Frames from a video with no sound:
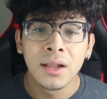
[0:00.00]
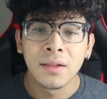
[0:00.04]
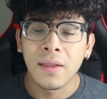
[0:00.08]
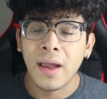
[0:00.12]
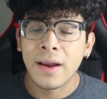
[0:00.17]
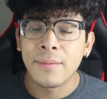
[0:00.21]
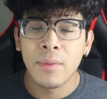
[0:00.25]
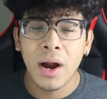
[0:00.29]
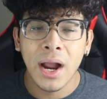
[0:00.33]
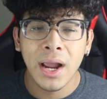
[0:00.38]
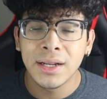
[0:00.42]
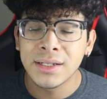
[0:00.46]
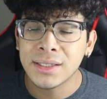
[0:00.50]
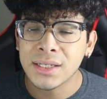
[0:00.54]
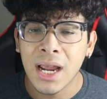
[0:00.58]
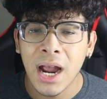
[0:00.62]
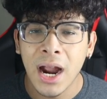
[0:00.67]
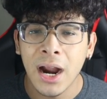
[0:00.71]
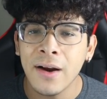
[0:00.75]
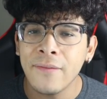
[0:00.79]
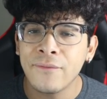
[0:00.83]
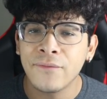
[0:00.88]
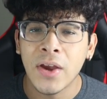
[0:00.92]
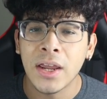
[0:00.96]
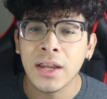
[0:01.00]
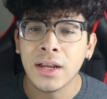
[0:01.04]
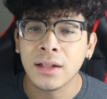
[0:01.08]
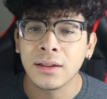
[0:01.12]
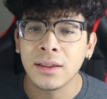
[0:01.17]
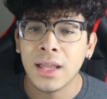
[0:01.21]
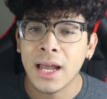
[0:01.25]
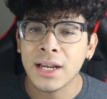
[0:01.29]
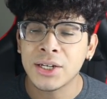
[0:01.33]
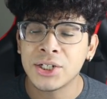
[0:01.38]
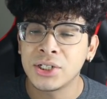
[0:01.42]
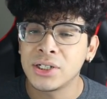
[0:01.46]
Like, my entire fake
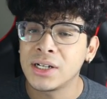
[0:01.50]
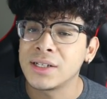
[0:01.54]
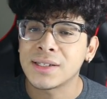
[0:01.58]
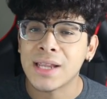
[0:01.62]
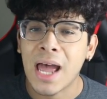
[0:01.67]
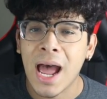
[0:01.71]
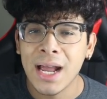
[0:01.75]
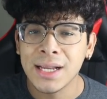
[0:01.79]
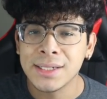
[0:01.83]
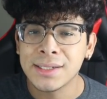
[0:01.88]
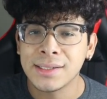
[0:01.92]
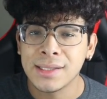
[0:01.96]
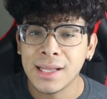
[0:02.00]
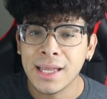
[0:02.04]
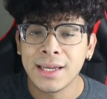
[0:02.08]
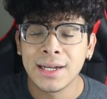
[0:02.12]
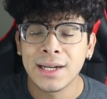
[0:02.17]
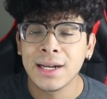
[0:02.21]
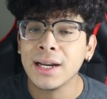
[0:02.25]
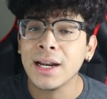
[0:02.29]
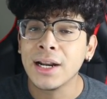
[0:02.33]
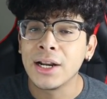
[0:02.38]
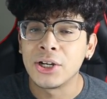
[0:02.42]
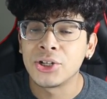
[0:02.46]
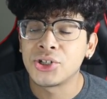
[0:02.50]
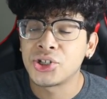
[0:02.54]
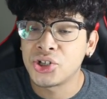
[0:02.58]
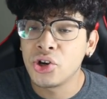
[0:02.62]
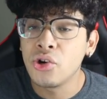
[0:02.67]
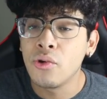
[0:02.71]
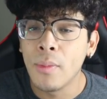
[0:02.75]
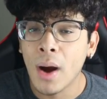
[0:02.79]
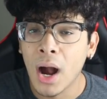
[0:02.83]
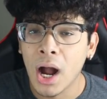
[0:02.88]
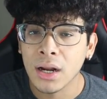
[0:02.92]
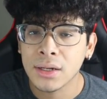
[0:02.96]
collection is isolated in a
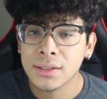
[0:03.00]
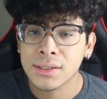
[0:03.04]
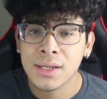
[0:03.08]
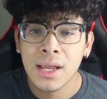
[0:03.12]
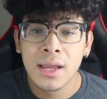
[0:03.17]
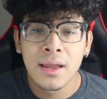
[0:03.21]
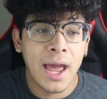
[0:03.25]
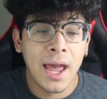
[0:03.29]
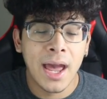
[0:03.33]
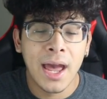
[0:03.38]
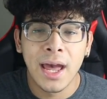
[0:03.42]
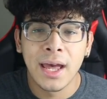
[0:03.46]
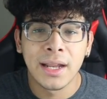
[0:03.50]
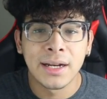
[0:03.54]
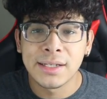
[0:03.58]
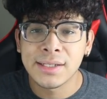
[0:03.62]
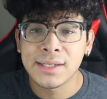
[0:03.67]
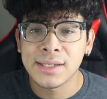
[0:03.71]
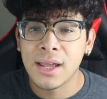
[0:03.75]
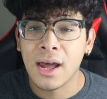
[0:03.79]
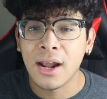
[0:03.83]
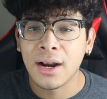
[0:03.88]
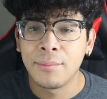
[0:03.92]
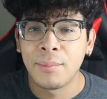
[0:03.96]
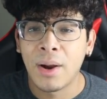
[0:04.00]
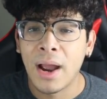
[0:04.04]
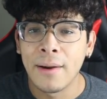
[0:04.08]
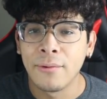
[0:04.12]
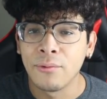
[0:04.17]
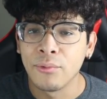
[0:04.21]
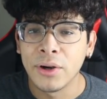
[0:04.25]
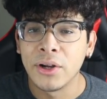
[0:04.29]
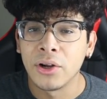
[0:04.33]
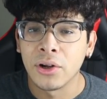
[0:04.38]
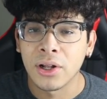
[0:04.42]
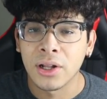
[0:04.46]
shoebox and it's not in my
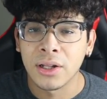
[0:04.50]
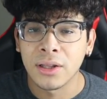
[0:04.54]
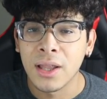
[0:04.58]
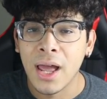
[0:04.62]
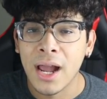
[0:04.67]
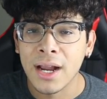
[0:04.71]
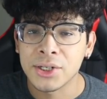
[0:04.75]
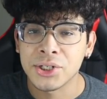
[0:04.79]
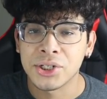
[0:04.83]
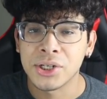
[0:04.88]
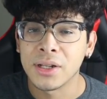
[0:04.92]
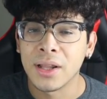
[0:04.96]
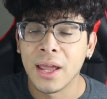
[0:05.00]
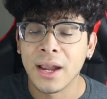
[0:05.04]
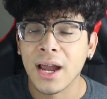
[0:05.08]
real collection.